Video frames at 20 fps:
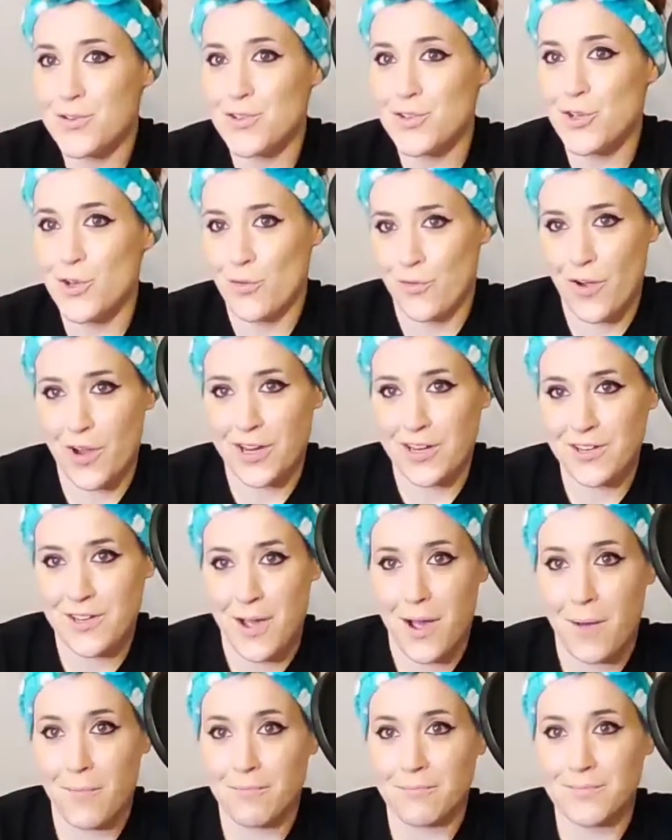you're fucking
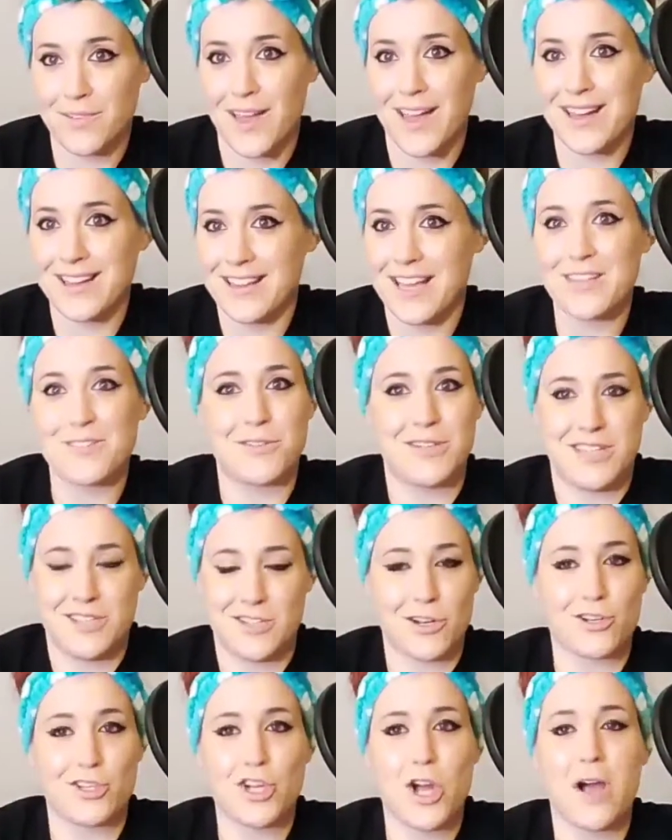dumb. Like, that's what he
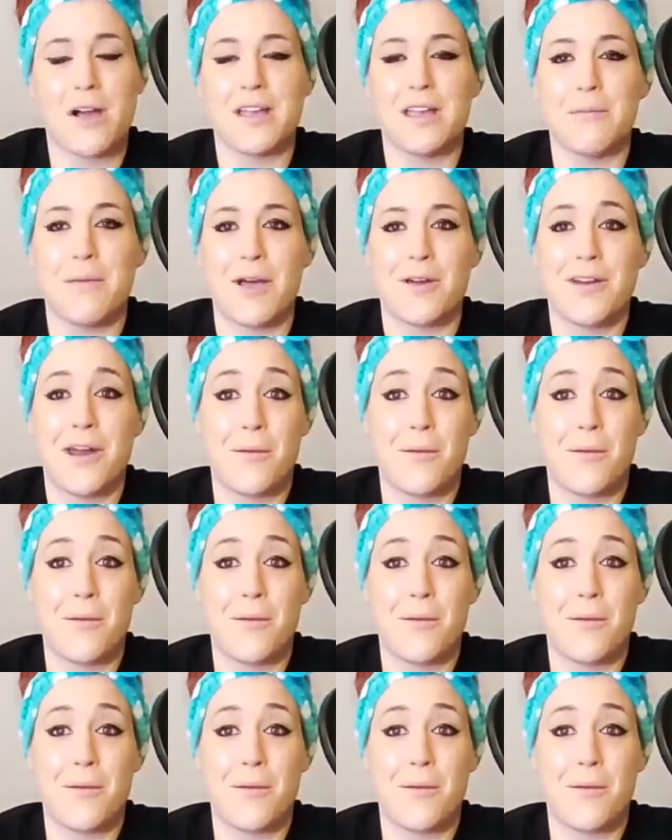starts talking about.